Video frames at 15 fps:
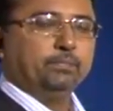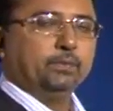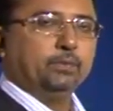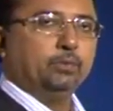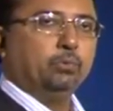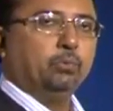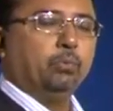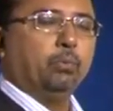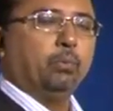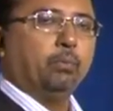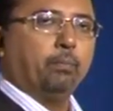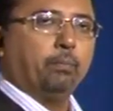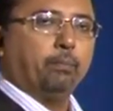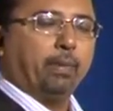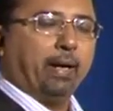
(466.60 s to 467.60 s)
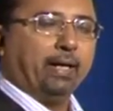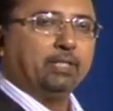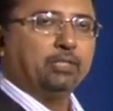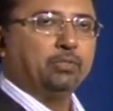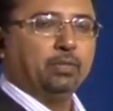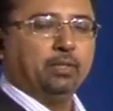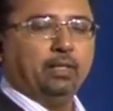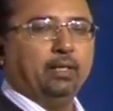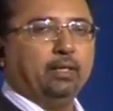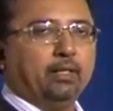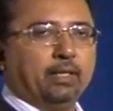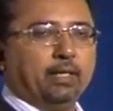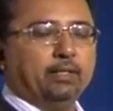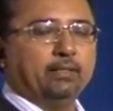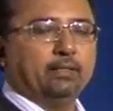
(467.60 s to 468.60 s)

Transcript: you actually get